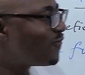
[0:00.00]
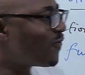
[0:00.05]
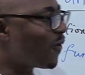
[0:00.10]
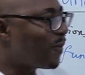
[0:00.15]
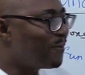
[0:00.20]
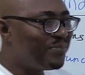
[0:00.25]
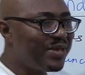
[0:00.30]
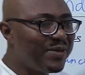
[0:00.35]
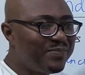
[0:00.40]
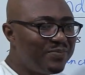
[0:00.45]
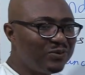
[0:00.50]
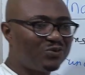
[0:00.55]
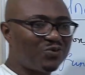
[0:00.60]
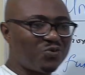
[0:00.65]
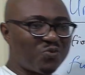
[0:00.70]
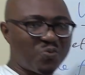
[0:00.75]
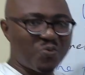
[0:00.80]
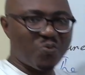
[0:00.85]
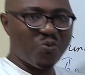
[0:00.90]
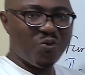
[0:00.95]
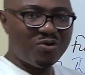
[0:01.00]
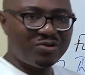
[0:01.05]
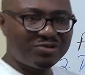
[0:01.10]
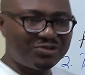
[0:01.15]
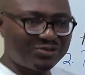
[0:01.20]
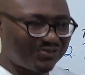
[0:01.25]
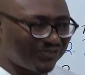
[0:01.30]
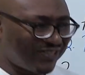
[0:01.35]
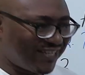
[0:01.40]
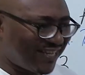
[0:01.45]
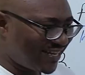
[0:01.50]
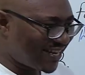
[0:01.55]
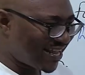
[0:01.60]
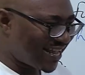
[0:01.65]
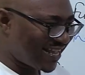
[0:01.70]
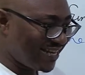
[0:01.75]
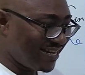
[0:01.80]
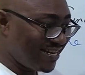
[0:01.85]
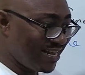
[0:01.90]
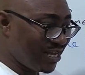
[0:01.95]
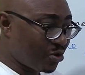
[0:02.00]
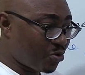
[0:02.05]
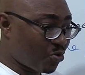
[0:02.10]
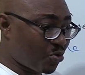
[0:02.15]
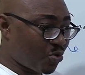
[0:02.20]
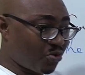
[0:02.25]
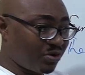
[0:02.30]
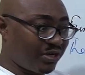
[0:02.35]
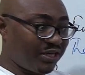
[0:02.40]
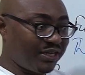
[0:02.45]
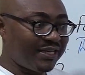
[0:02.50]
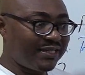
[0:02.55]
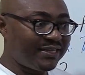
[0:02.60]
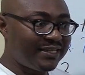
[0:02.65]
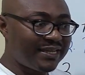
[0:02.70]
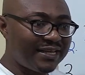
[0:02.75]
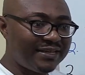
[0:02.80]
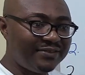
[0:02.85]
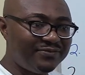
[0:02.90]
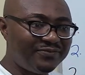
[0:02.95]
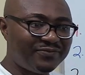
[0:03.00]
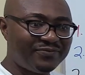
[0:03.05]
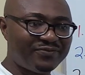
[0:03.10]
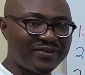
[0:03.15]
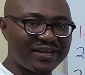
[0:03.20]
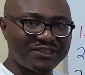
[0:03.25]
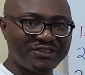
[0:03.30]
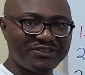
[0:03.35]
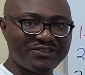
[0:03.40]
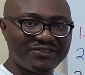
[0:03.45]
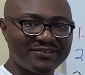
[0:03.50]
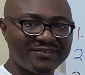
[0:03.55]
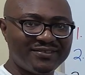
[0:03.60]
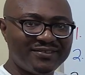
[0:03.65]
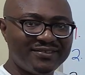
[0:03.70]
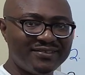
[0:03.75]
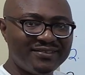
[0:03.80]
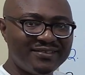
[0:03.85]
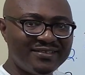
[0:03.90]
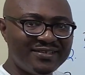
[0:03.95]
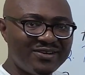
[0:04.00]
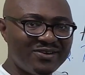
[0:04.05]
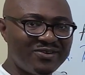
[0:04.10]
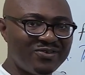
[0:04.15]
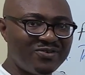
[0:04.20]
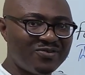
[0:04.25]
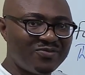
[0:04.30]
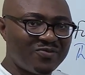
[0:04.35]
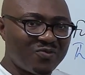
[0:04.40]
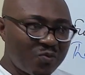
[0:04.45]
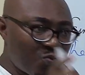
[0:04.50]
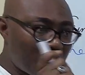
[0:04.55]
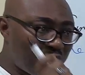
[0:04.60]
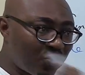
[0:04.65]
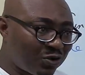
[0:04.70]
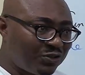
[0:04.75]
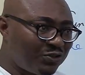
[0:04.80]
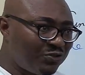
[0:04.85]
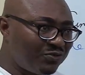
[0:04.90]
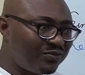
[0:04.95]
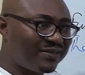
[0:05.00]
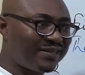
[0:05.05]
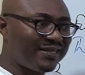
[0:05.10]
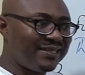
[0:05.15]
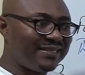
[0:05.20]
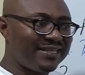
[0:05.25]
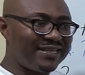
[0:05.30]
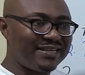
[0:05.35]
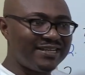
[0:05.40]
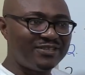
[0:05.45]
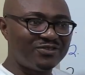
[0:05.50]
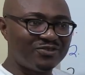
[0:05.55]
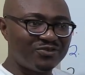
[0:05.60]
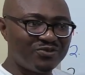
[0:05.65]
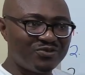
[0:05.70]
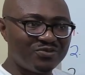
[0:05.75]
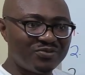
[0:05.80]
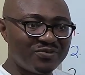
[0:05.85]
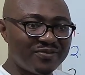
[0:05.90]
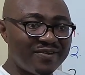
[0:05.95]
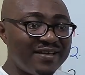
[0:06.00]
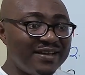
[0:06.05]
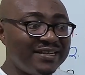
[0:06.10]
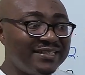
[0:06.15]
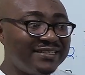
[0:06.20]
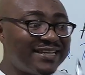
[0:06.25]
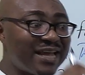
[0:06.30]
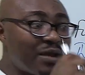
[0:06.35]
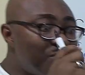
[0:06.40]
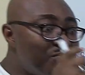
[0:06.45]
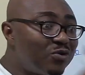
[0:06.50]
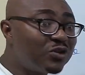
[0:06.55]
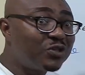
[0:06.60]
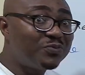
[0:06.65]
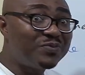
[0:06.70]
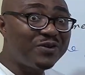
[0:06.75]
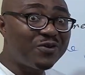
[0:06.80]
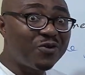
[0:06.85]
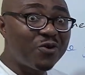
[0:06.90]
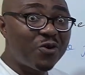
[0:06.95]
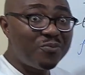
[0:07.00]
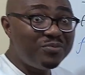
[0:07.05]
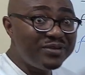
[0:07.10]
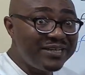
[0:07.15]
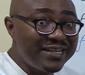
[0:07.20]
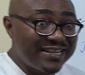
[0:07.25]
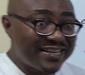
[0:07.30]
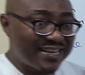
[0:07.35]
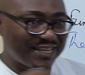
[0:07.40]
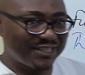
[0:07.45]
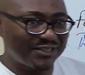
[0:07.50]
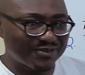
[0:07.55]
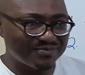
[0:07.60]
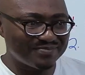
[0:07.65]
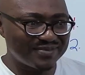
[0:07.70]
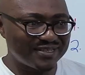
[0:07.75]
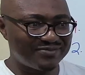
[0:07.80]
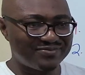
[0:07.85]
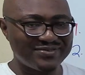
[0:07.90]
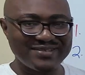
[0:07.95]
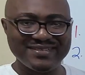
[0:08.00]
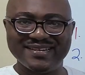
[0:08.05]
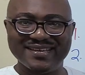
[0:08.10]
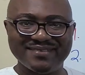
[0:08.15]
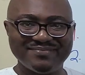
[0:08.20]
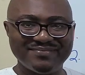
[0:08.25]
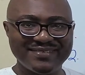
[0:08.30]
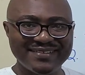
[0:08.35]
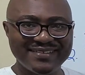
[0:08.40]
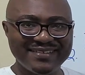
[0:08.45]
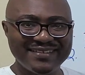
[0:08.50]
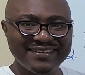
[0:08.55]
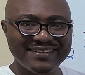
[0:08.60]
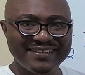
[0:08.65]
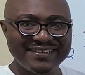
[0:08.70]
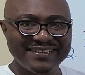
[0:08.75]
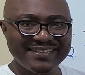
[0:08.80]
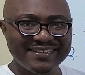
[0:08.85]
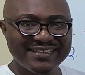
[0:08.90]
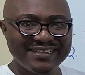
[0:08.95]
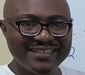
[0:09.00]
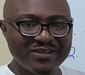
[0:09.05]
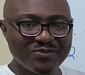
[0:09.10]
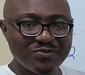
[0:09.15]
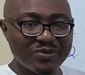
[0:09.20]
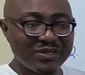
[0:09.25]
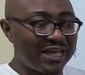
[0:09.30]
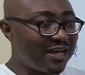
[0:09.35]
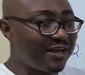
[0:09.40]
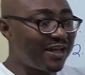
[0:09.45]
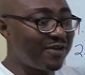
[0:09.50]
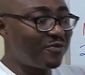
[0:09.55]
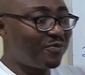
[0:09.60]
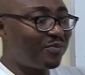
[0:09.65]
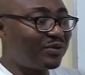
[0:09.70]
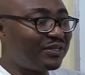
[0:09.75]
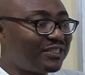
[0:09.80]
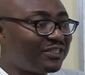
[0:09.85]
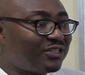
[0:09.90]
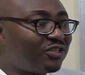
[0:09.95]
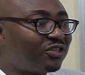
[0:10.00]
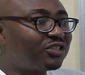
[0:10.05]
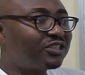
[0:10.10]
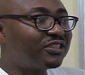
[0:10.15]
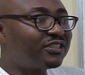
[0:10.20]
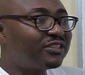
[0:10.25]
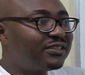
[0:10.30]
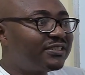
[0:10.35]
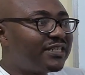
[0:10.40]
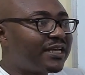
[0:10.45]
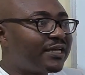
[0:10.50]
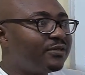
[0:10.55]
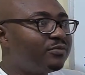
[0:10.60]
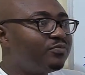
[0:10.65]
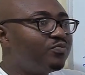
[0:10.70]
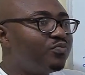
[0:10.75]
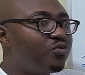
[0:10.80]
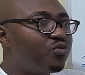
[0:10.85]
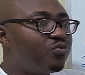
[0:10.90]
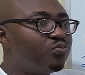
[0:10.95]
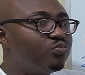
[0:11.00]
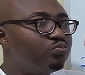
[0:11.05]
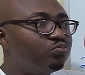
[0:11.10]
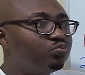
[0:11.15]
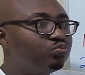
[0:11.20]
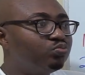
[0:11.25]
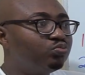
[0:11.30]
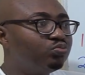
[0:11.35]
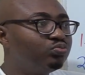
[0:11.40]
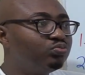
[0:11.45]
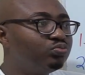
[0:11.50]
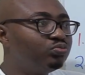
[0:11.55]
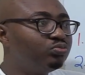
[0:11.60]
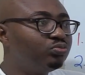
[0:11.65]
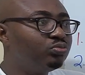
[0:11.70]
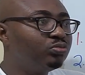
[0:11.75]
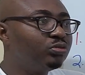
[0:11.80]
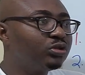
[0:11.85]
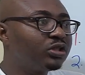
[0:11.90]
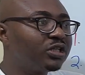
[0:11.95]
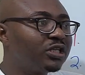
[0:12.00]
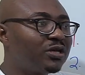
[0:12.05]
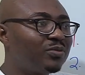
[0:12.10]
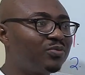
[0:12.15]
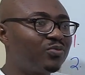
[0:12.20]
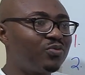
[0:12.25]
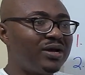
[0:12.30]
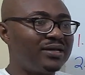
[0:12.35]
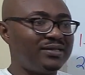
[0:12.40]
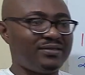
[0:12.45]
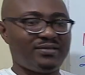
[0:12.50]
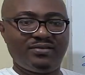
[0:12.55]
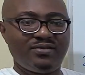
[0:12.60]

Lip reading: for people to work together in a coordinated fashion, what do you think they need to do? There must be communication between them. Without everybody just staying mum, keep quiet,